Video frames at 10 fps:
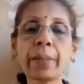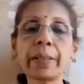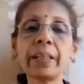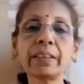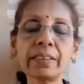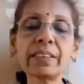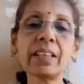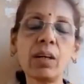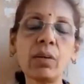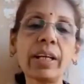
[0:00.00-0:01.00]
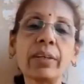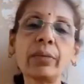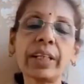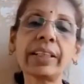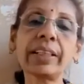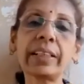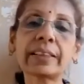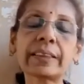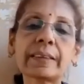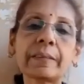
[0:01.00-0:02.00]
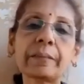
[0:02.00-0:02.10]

Yeah, this is how I look at things.